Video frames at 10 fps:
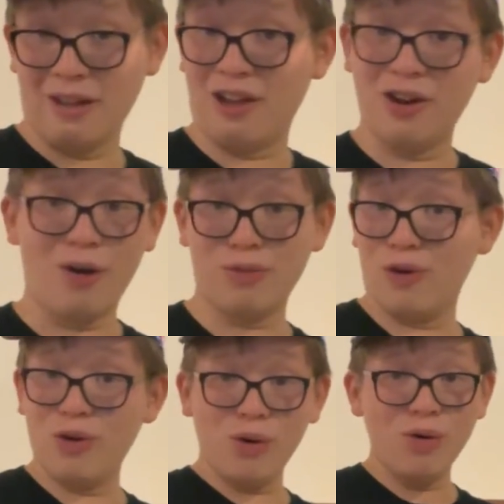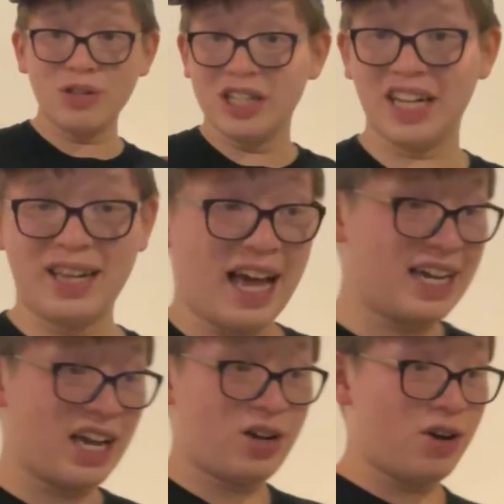you know, who doesn't
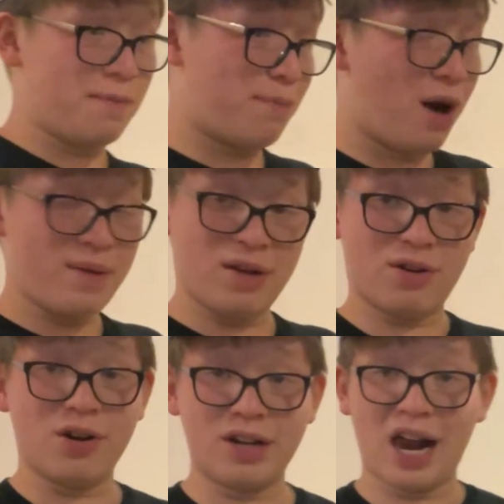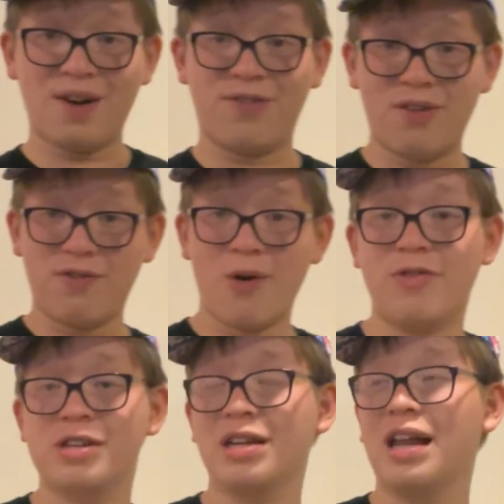like a good barbecue cookout for 4th of